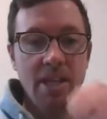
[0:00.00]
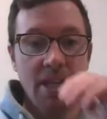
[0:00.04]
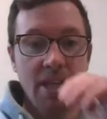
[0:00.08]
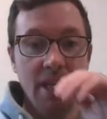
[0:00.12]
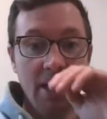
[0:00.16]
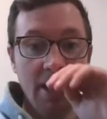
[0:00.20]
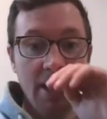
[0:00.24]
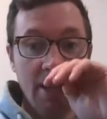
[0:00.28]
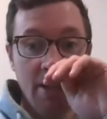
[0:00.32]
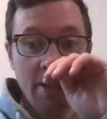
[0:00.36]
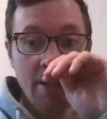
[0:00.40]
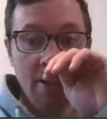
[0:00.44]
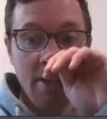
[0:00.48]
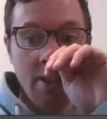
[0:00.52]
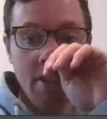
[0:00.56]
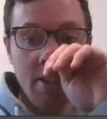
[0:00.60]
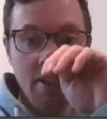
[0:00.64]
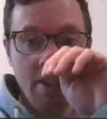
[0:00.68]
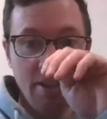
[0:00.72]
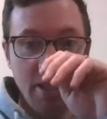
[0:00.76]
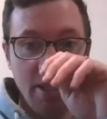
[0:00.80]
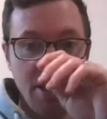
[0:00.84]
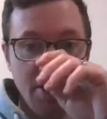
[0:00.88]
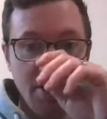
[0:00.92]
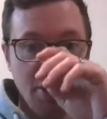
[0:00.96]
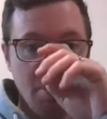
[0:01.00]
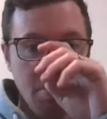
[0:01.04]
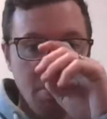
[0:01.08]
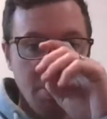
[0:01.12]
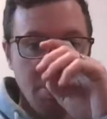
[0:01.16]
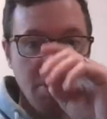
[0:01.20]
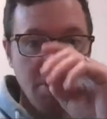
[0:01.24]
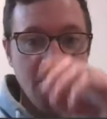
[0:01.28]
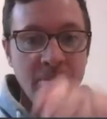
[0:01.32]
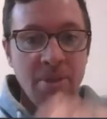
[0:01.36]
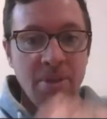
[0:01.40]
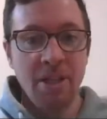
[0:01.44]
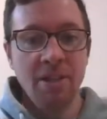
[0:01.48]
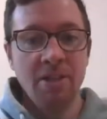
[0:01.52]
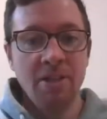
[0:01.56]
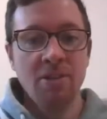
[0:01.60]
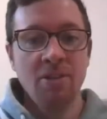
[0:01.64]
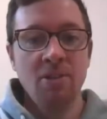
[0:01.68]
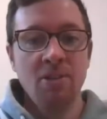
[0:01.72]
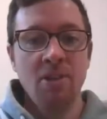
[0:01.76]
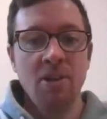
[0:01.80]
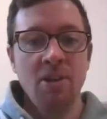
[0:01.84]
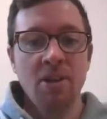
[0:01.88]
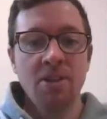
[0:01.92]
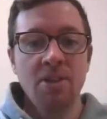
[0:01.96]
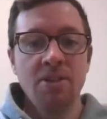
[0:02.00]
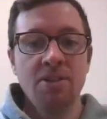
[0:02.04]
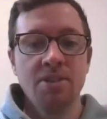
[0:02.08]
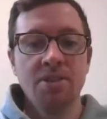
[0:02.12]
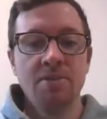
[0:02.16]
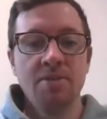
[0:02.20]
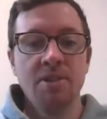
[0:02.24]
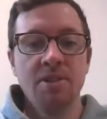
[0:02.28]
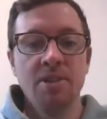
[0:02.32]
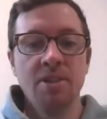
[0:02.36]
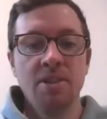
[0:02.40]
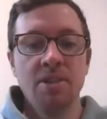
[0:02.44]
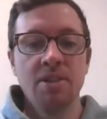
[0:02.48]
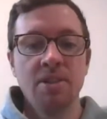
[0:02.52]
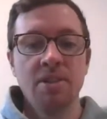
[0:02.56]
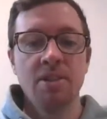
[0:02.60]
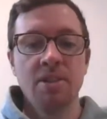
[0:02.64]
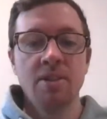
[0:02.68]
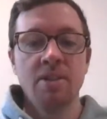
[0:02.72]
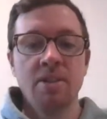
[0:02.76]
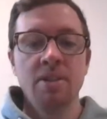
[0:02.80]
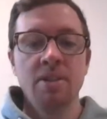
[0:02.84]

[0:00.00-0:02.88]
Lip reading: and that's gonna be the main crux of our